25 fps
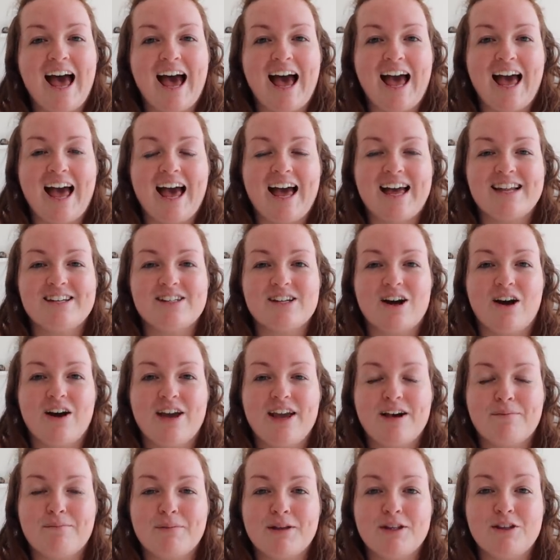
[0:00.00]
And I
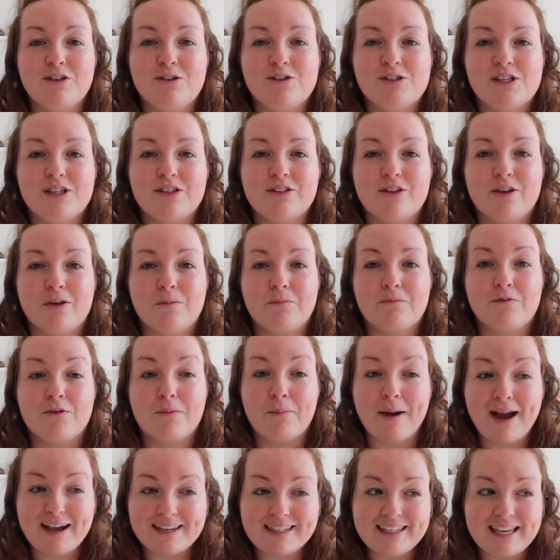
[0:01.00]
have been using them for
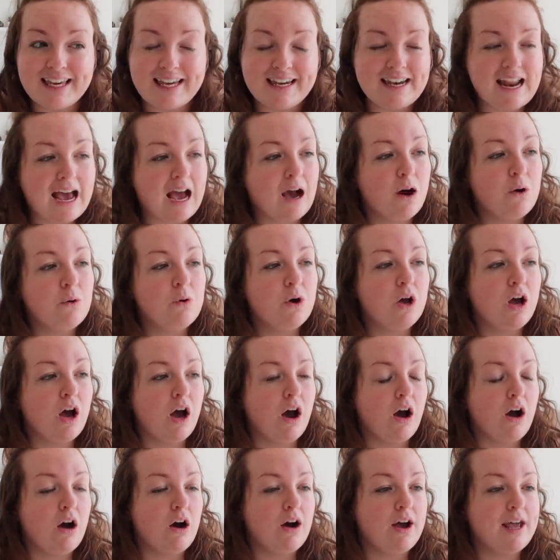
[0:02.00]
about a year now.
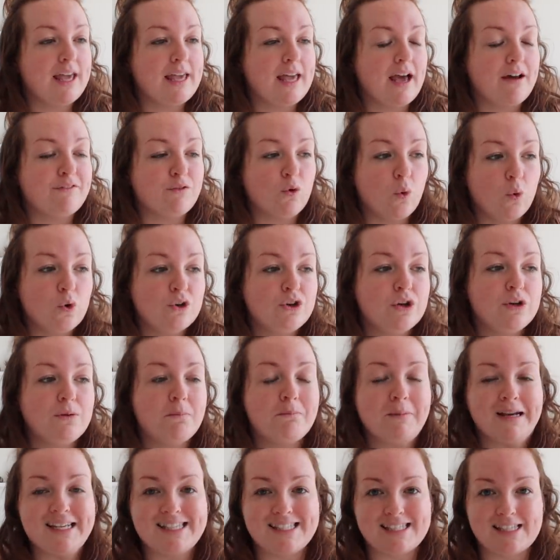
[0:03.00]
I have ordered
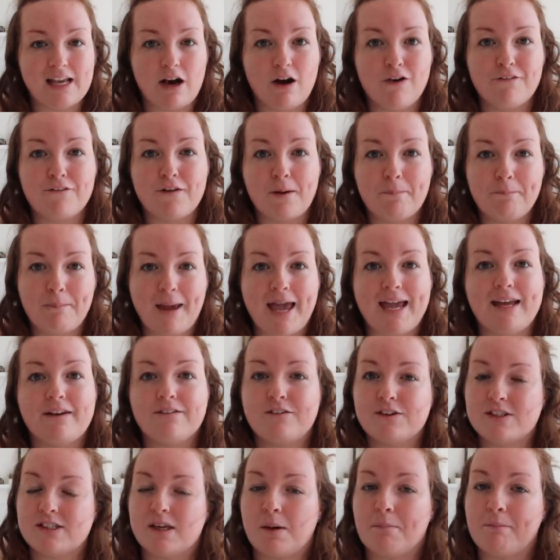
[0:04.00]
myself and paid
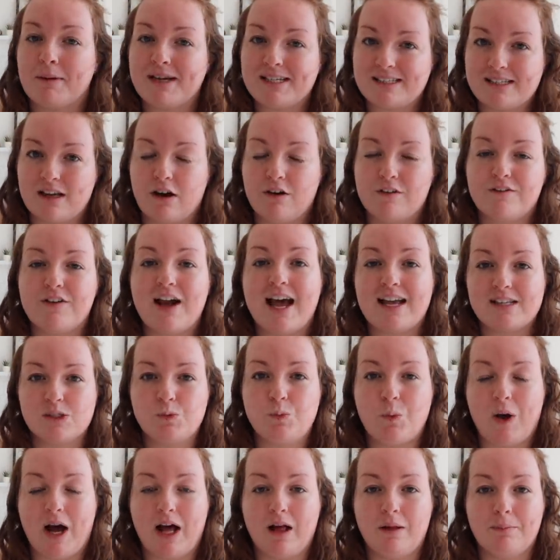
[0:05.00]
for some myself as
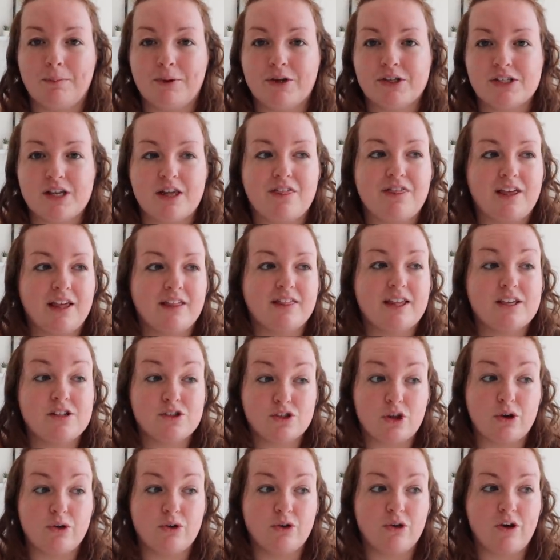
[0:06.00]
well because I think they're
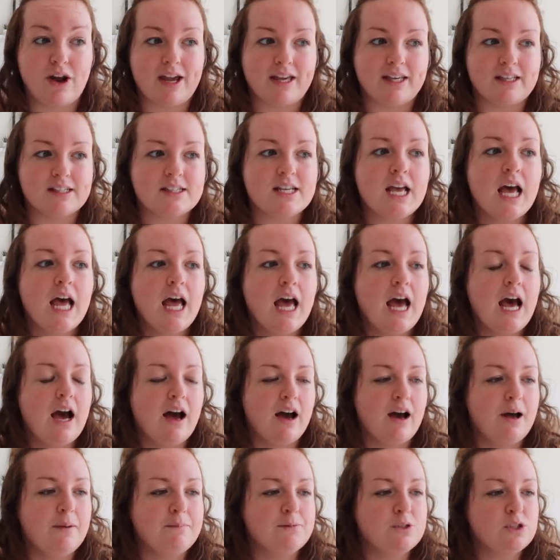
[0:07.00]
so great.
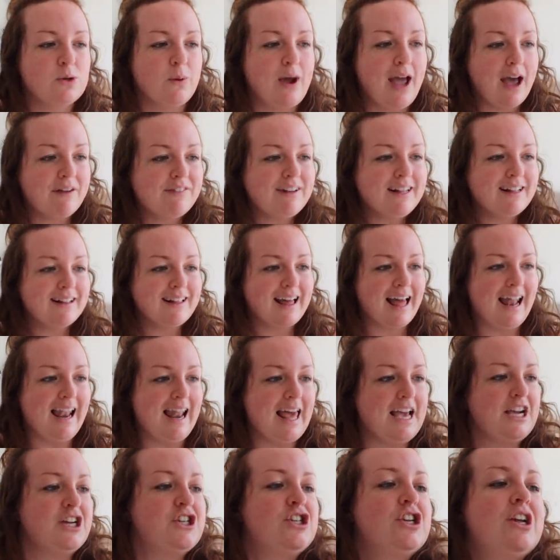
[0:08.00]
So I have a little
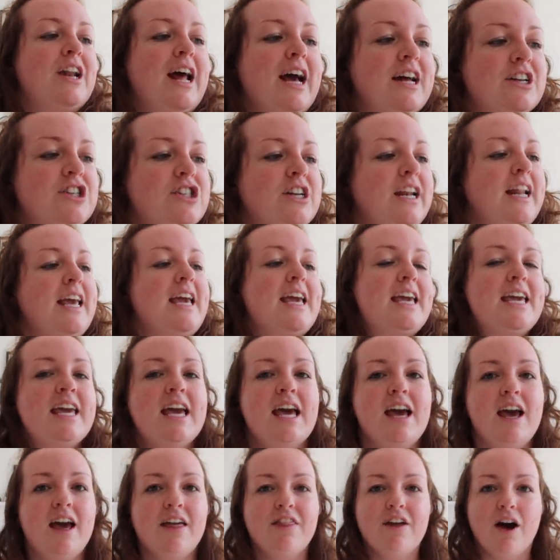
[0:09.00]
collection actually
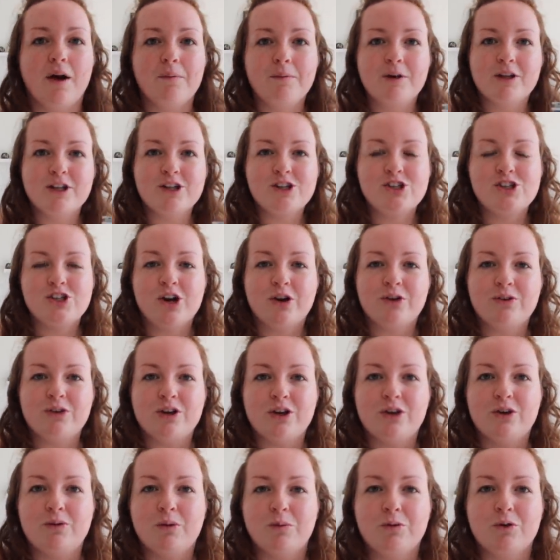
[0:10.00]
that I'm gonna show
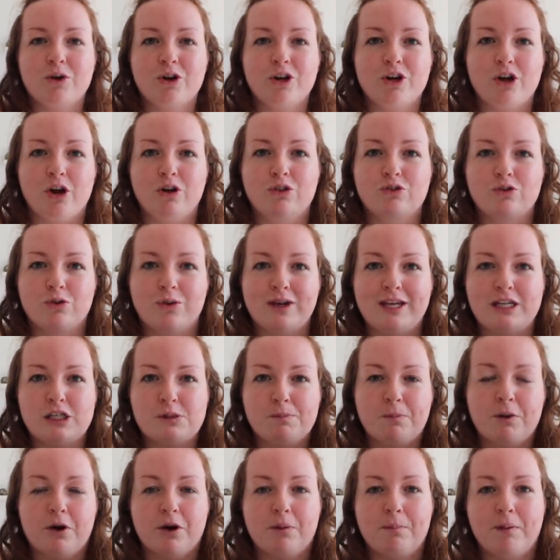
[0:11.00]
you. I'm not gonna go through each
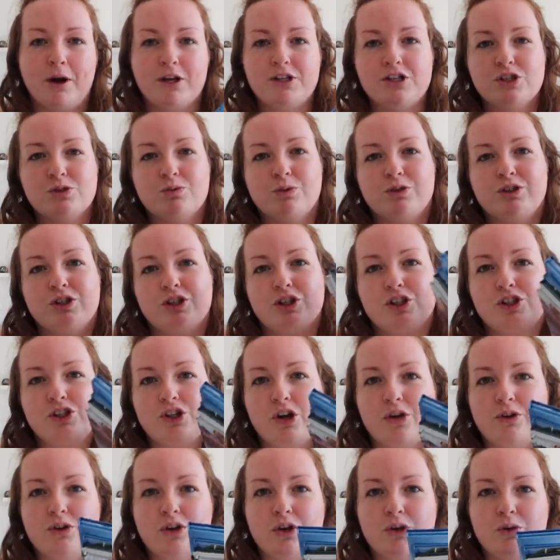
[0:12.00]
book, but I just wanted to
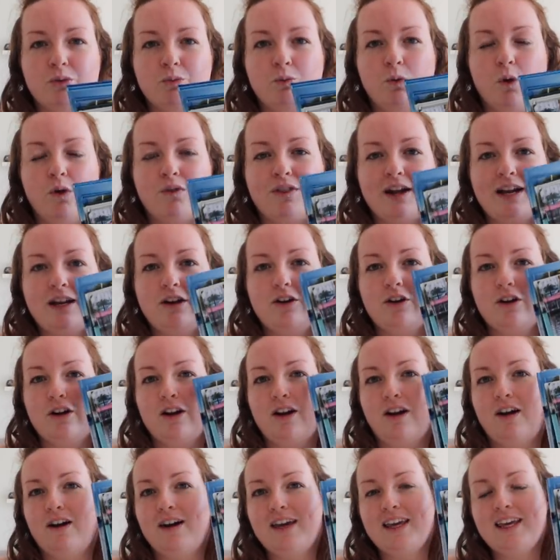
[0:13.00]
show you what they look
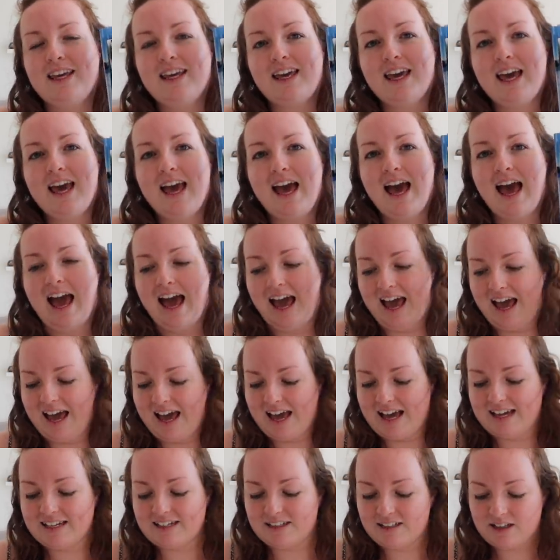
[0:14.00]
like.
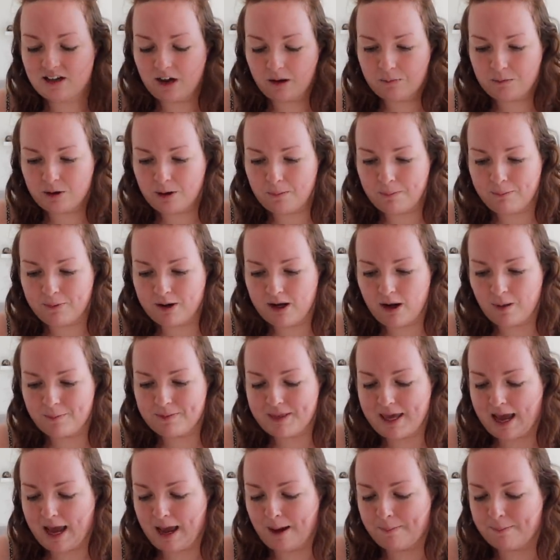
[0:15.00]
And I'm gonna bring up
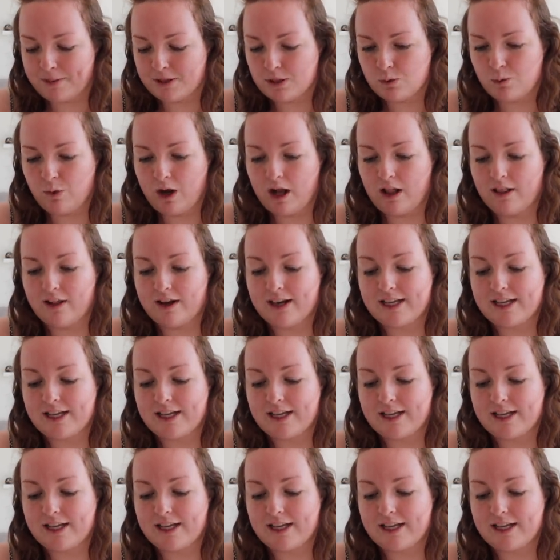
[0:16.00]
the app as well.